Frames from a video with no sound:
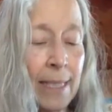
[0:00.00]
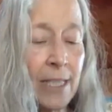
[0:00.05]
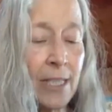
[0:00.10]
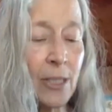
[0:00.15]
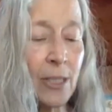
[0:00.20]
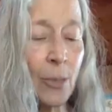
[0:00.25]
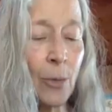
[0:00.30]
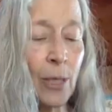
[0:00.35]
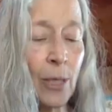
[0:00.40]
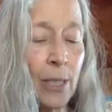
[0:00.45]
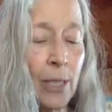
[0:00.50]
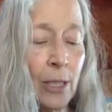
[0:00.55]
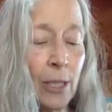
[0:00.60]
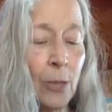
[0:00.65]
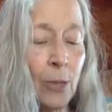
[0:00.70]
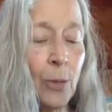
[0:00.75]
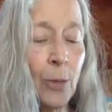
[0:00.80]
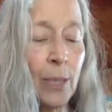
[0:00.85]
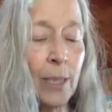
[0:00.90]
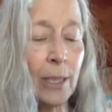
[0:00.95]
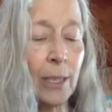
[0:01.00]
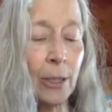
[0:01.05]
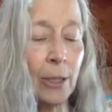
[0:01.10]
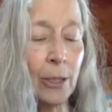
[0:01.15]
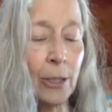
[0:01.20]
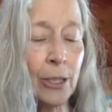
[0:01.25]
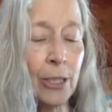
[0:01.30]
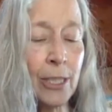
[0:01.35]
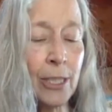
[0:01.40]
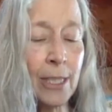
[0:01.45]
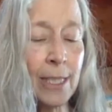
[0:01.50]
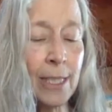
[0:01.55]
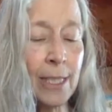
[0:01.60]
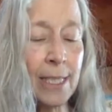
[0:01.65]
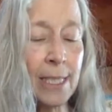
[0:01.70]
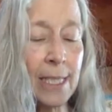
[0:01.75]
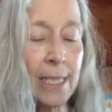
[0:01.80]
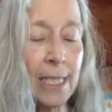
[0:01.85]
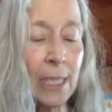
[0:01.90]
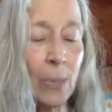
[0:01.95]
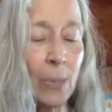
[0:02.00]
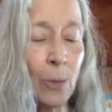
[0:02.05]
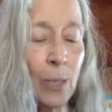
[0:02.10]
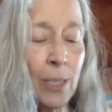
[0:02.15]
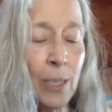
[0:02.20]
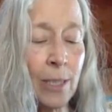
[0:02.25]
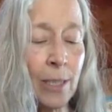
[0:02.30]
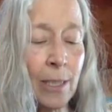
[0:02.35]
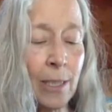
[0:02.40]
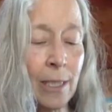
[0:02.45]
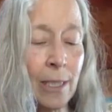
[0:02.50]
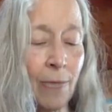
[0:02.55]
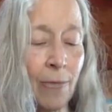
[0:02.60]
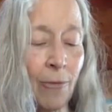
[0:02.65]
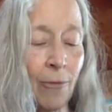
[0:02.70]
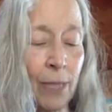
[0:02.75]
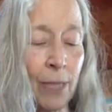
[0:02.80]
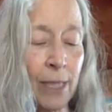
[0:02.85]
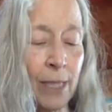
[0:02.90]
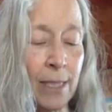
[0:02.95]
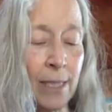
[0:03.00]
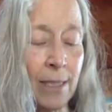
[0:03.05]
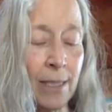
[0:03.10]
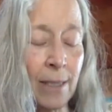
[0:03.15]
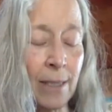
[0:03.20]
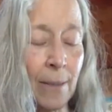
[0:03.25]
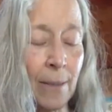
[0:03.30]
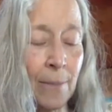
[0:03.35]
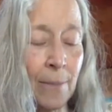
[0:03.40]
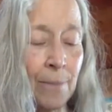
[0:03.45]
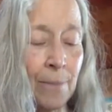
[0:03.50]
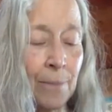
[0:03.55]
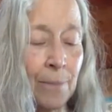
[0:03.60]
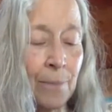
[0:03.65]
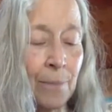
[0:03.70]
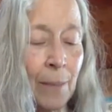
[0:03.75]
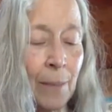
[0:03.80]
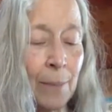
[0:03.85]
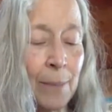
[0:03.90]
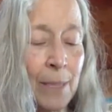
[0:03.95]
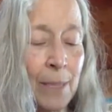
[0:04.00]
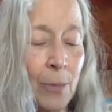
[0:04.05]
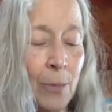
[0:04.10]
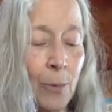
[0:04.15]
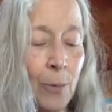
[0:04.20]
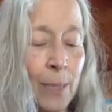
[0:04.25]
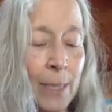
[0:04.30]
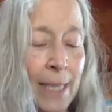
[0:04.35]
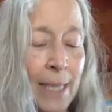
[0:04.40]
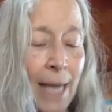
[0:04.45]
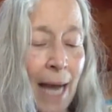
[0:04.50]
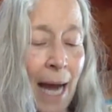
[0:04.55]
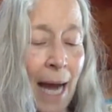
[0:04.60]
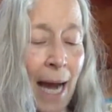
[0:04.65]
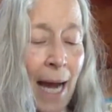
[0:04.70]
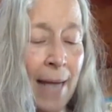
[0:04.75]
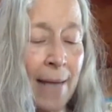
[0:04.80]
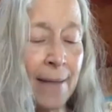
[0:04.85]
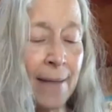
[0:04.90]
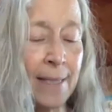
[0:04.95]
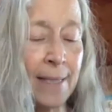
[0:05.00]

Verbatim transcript: is so that you can learn to distinguish the difference between the eye